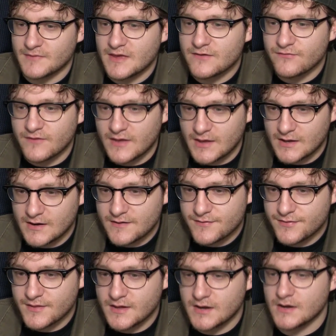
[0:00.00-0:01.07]
If
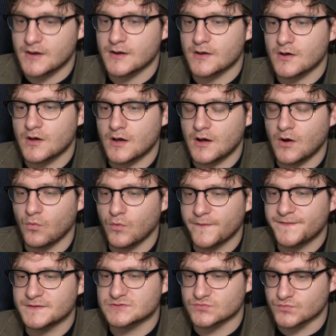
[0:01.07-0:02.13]
anything,
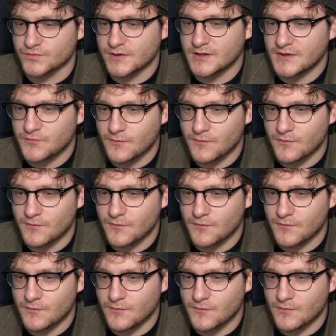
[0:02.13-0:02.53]
what this really